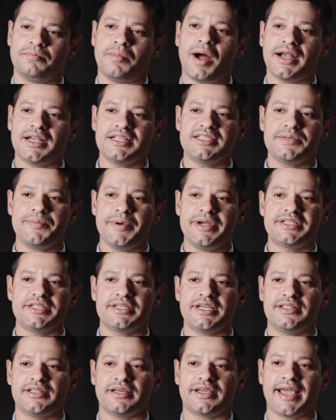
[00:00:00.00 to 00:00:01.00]

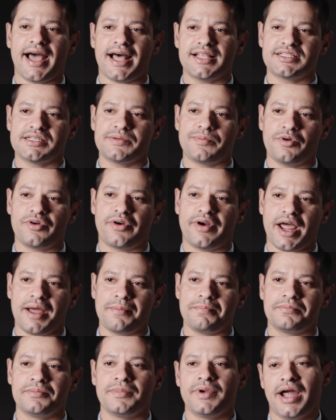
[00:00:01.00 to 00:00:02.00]
participating in the cancer
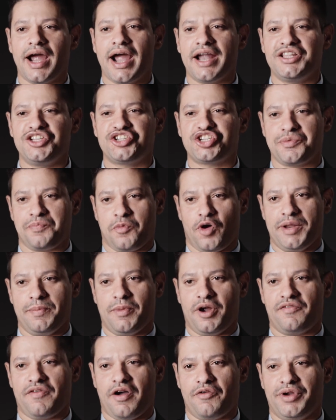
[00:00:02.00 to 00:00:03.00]
program at the
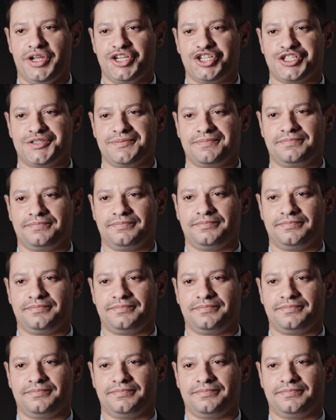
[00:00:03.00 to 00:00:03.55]
Champalimaud Foundation.